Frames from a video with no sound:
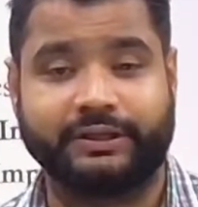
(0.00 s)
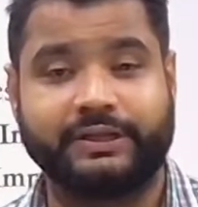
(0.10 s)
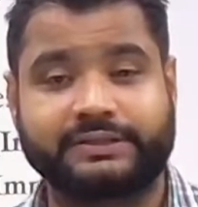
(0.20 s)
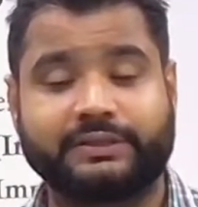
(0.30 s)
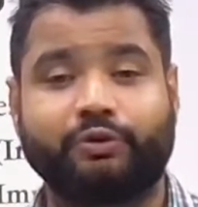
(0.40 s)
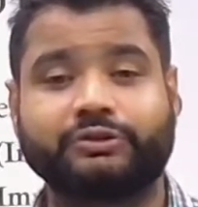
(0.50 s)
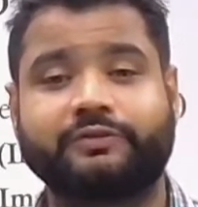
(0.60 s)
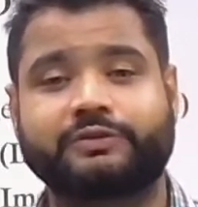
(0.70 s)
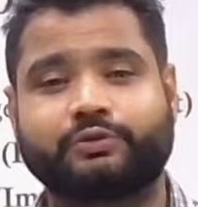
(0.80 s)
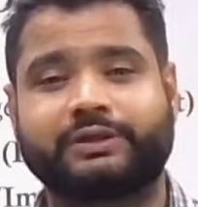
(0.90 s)
See, most of
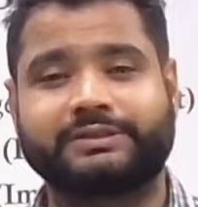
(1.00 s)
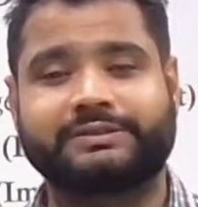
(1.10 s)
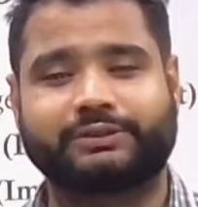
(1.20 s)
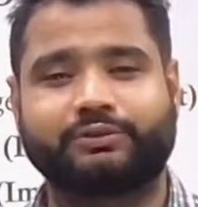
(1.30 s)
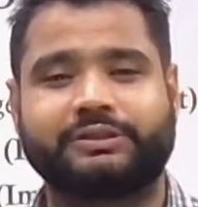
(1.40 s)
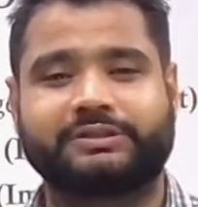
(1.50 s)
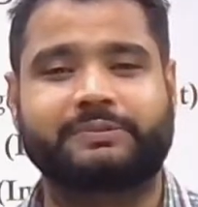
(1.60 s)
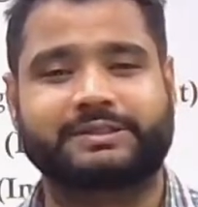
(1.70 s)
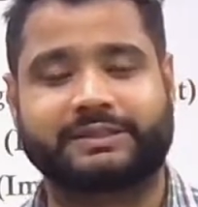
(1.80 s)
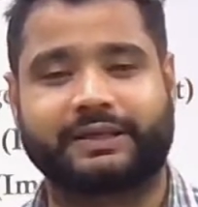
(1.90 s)
students do this
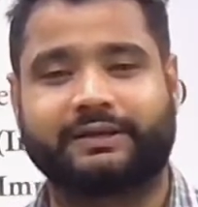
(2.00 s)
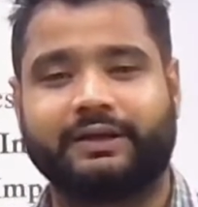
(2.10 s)
mistake.